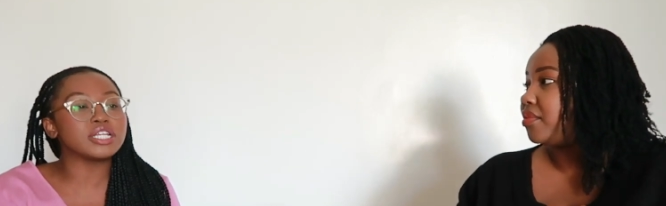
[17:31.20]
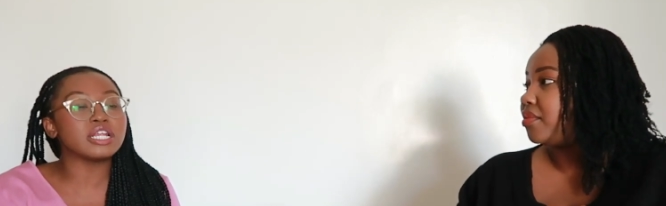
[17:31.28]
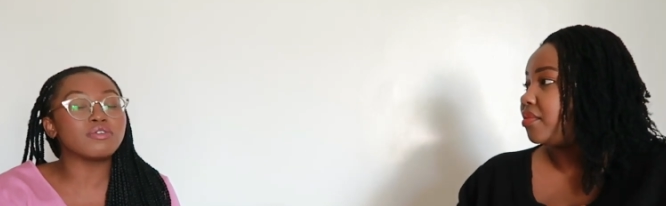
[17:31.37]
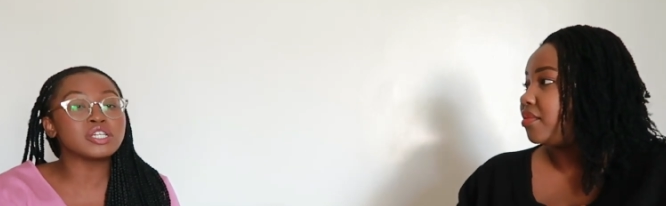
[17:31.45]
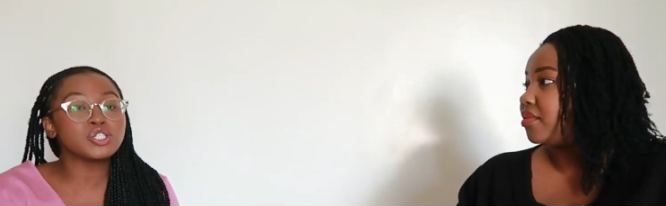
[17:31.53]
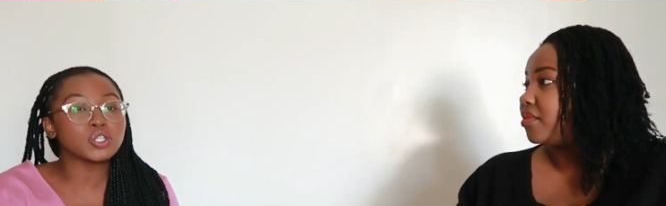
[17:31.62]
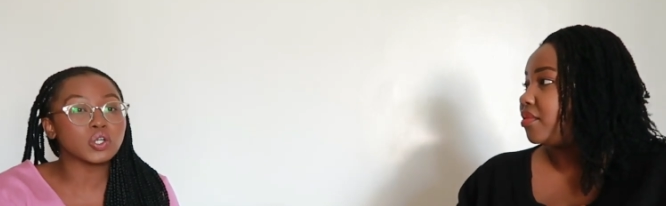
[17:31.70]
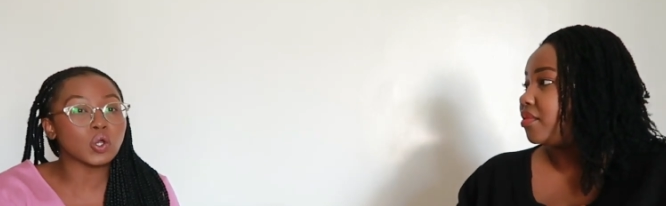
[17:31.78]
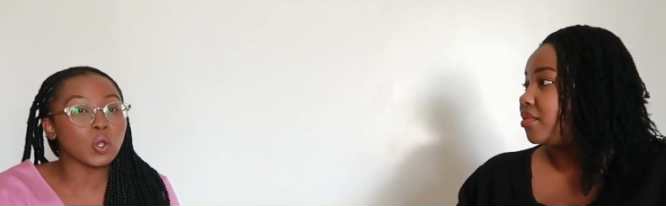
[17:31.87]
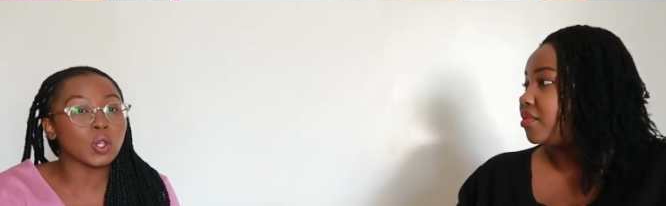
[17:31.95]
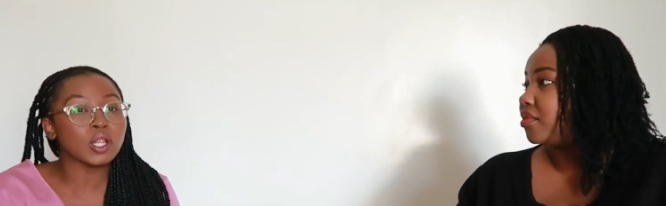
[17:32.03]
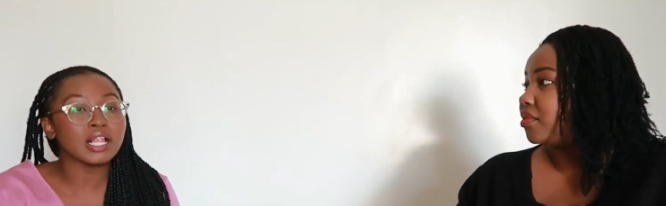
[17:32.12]

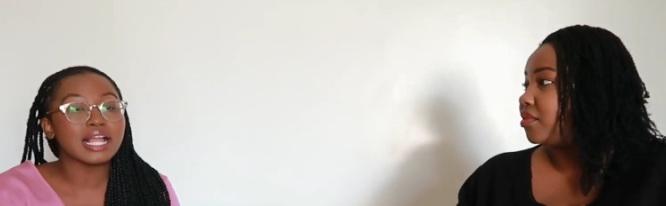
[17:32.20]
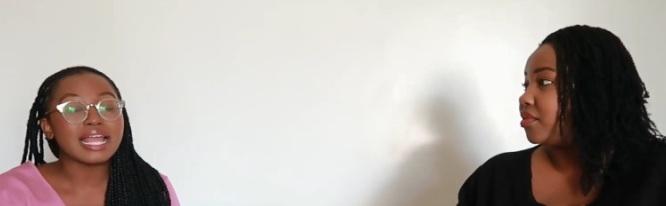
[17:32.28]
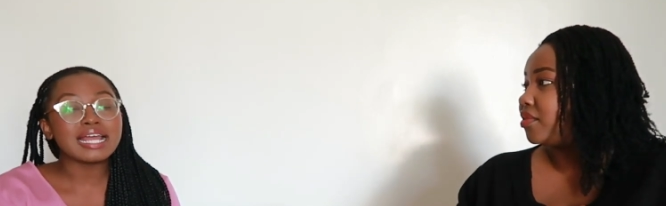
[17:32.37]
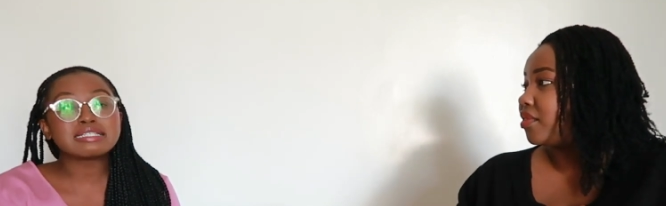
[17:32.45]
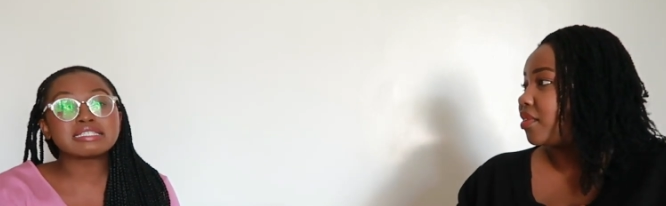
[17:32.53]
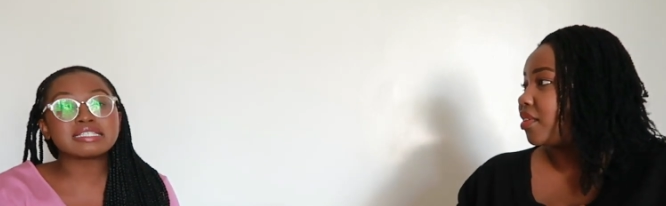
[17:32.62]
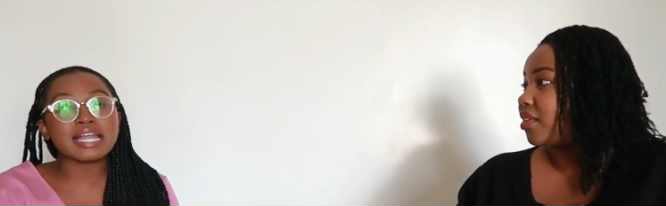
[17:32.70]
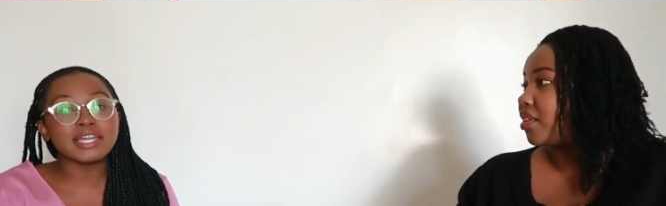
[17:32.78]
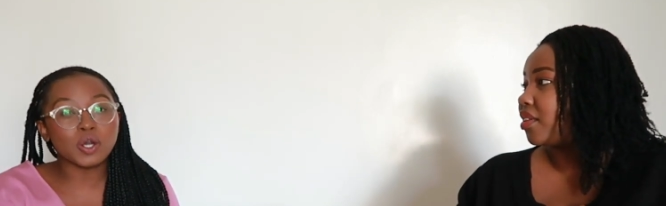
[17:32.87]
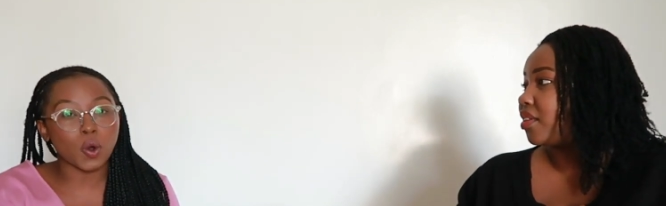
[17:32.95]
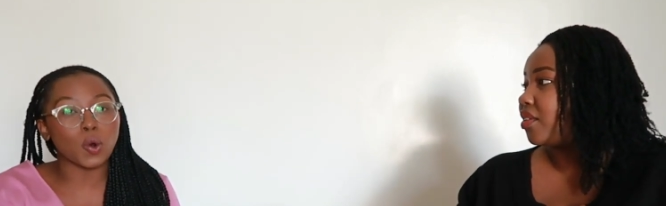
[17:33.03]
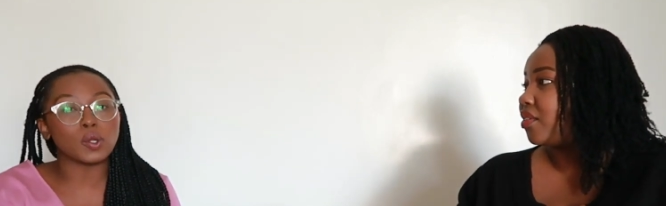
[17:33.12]
Speaker 1: generational
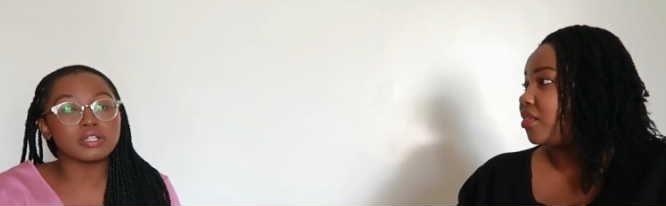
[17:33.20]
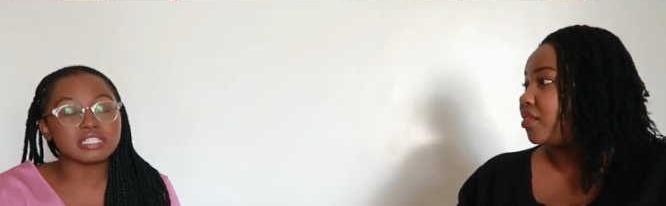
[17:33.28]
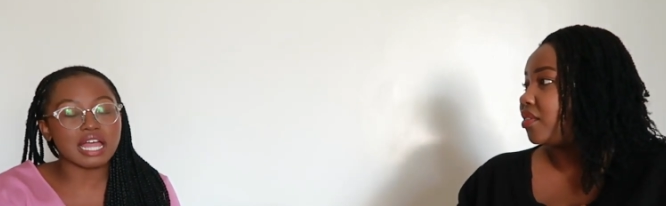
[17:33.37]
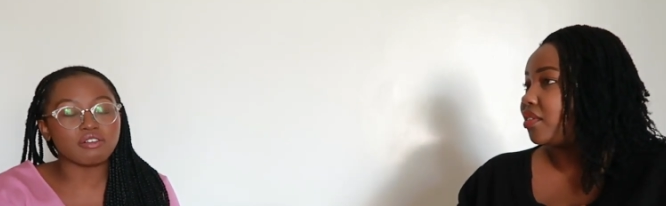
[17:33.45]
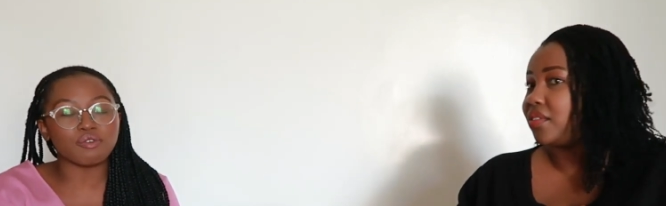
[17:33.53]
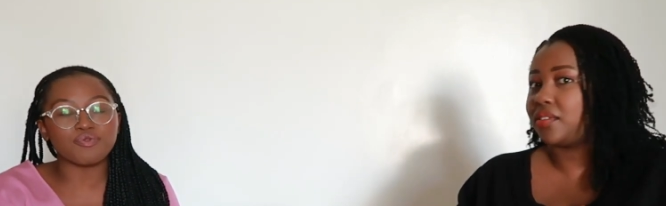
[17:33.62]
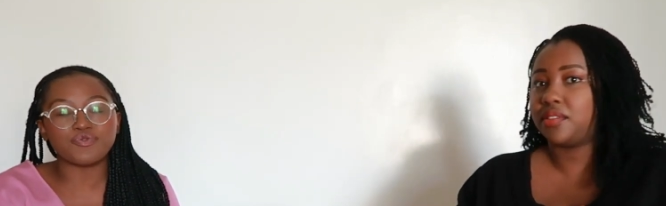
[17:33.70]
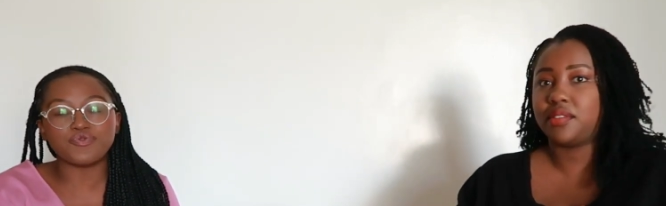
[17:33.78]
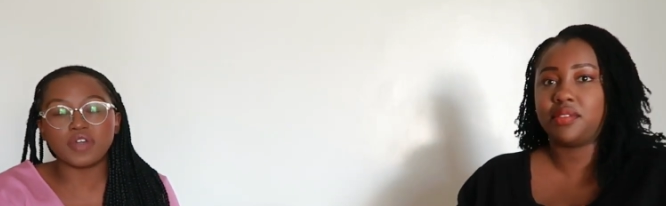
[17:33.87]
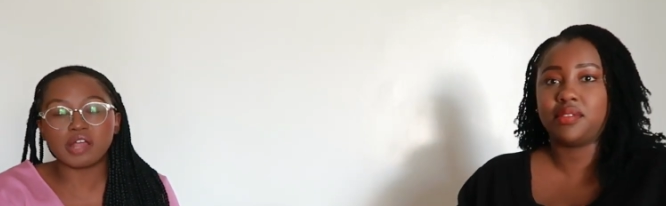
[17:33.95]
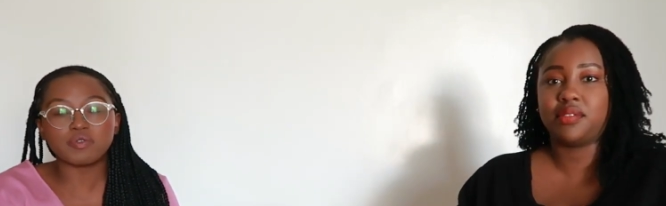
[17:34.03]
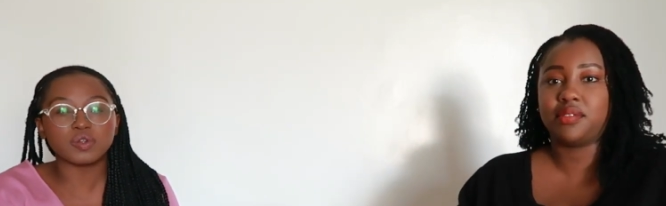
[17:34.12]
cycles are a
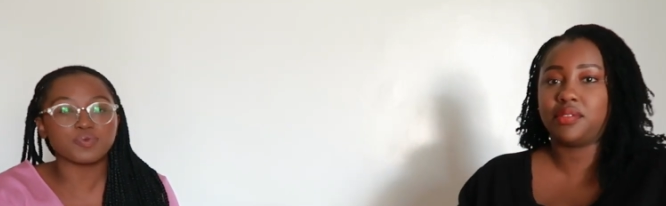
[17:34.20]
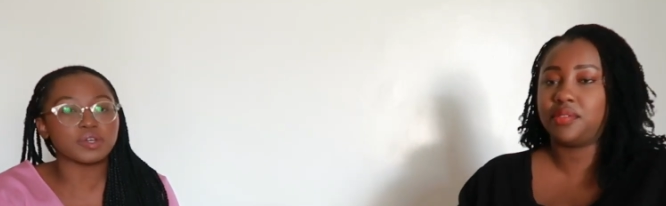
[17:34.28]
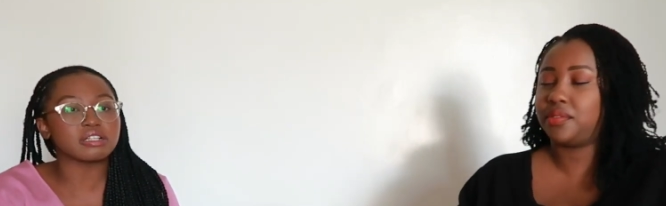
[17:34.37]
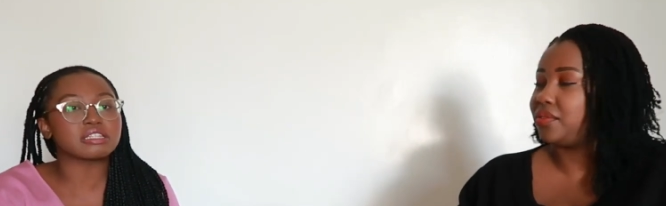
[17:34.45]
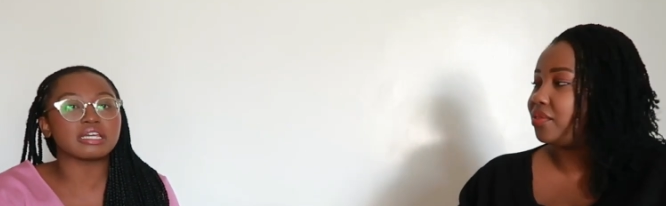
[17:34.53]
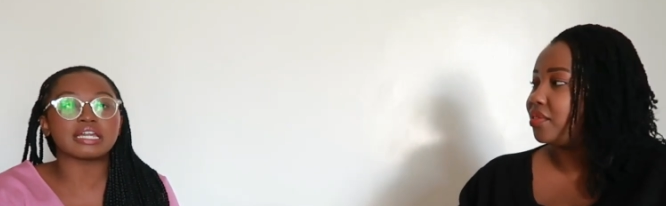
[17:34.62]
very real